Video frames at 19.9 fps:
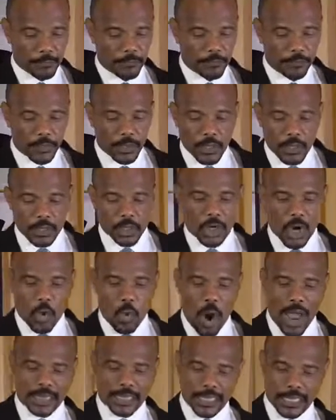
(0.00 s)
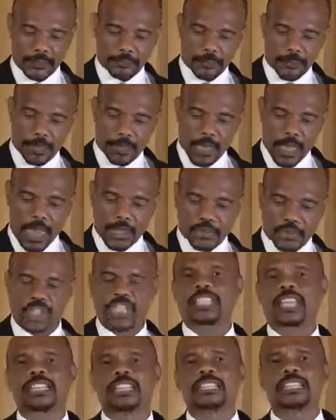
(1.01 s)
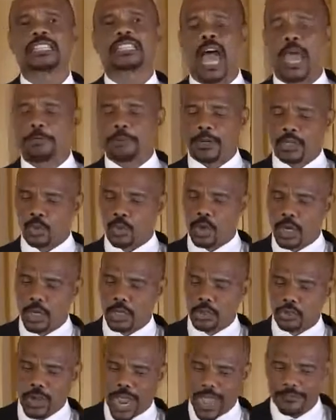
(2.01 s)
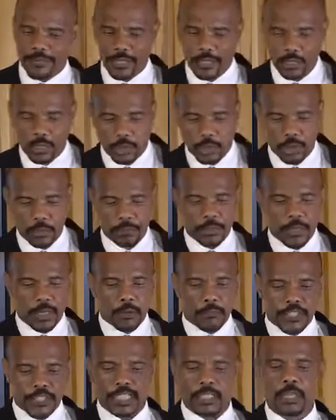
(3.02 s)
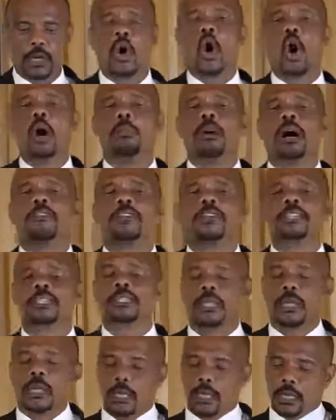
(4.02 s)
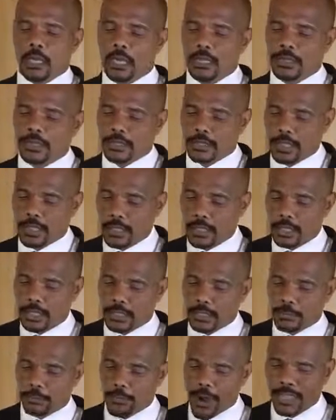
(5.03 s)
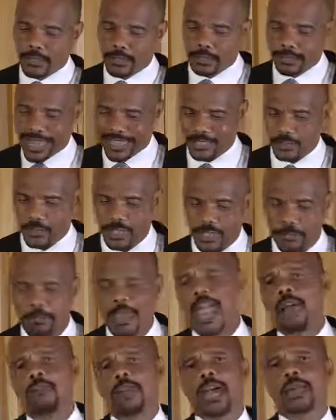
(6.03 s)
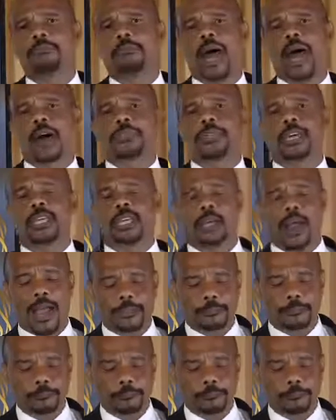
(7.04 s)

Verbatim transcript: You know, one day, as Jesus and the disciples were traveling to visit the home of his, his, his friends, Lazarus, Mary, and Martha, he got